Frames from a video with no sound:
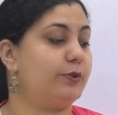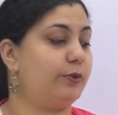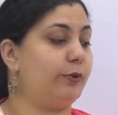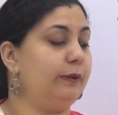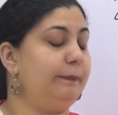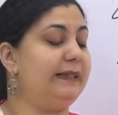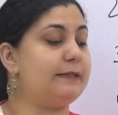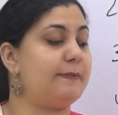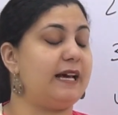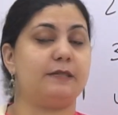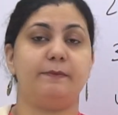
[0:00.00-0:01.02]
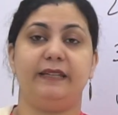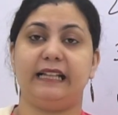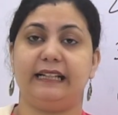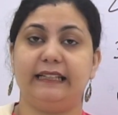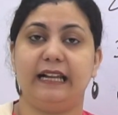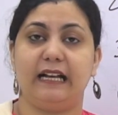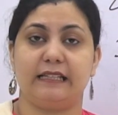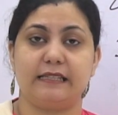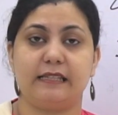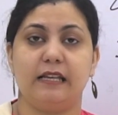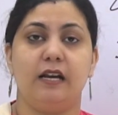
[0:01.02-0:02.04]
told, please pass me that glass
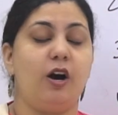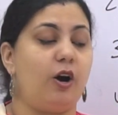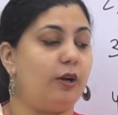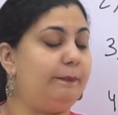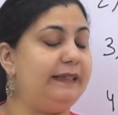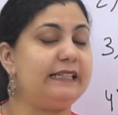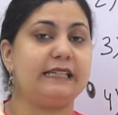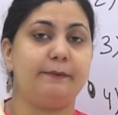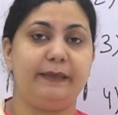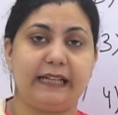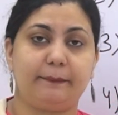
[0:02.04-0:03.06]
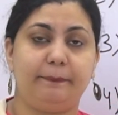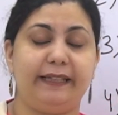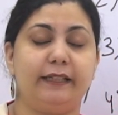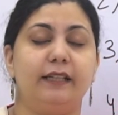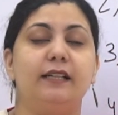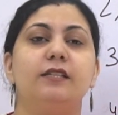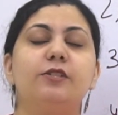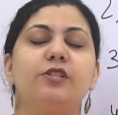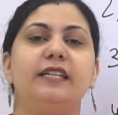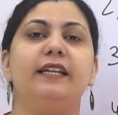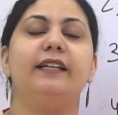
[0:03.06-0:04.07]
or please give me that plate. So
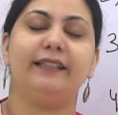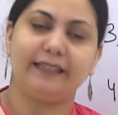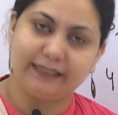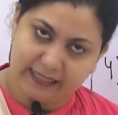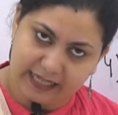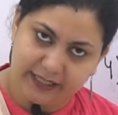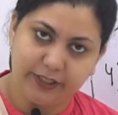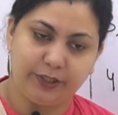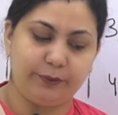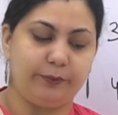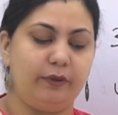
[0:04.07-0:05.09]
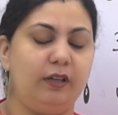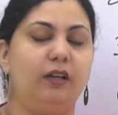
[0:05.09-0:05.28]
say thank you.